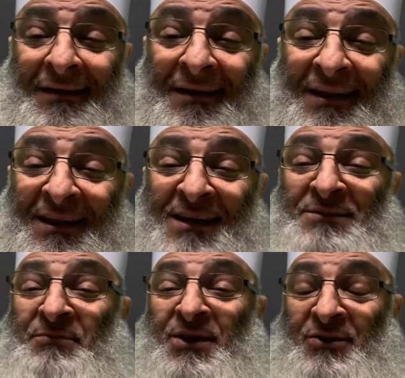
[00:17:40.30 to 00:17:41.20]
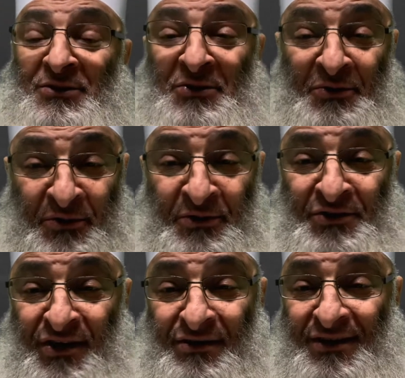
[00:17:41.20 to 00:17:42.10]
not because you look
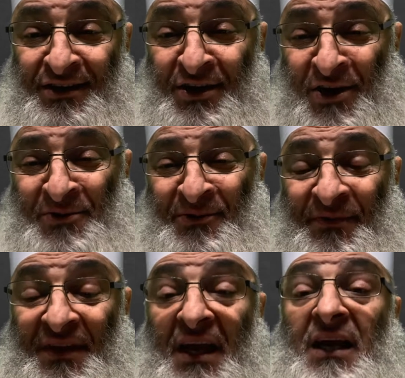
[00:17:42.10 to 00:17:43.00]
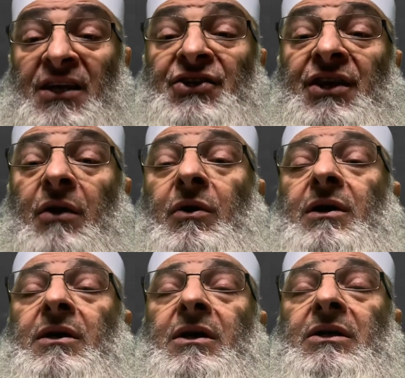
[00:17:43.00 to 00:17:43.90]
dirty, no. Shower
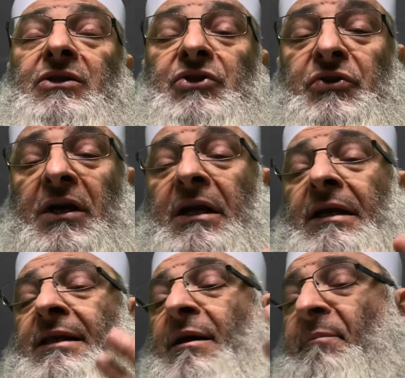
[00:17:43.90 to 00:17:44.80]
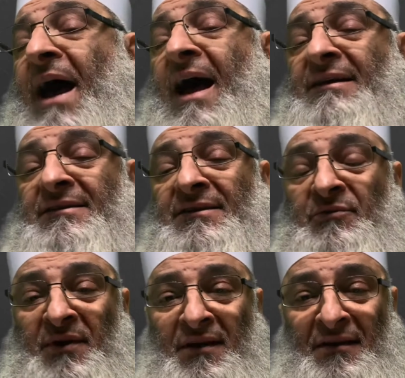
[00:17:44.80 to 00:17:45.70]
to clean the past
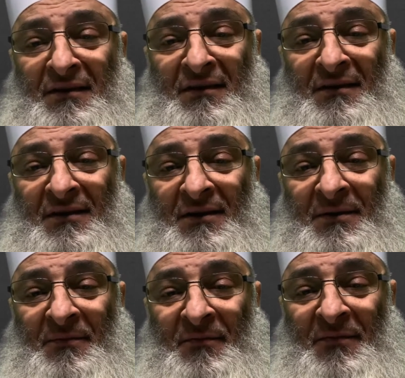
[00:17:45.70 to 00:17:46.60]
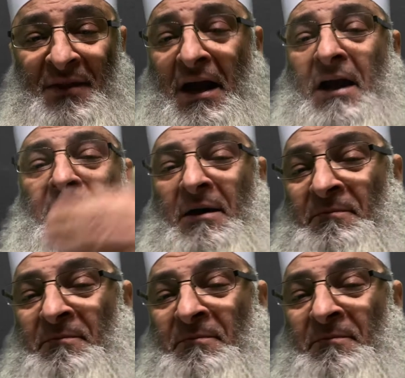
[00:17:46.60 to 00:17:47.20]
with and come.